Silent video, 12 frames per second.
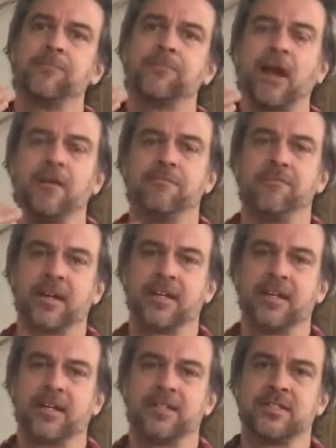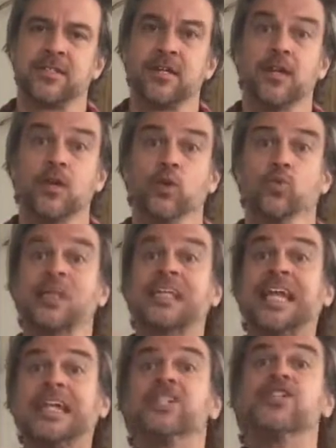affect us
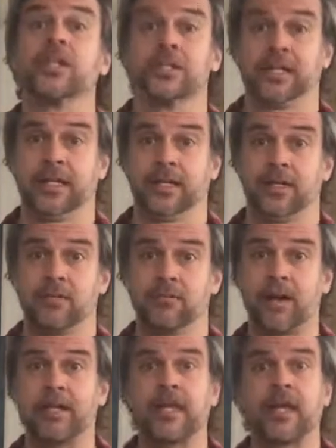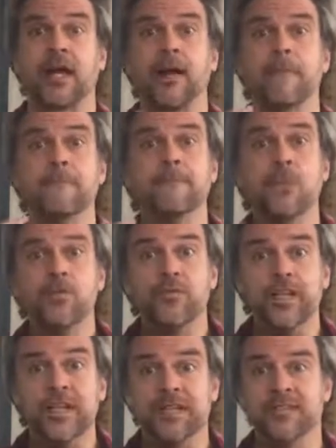relationally, right? Like
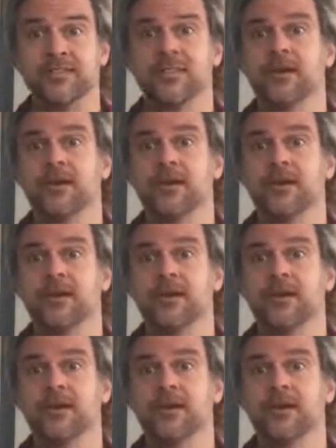movies,